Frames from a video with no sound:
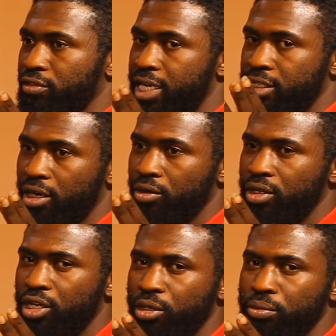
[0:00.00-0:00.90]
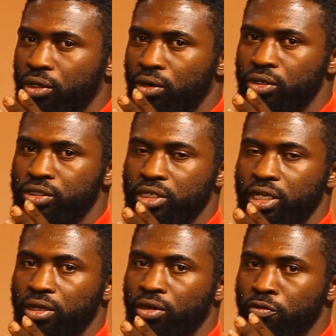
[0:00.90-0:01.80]
right now, because
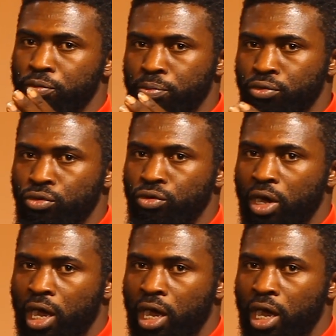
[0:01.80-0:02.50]
a lot of people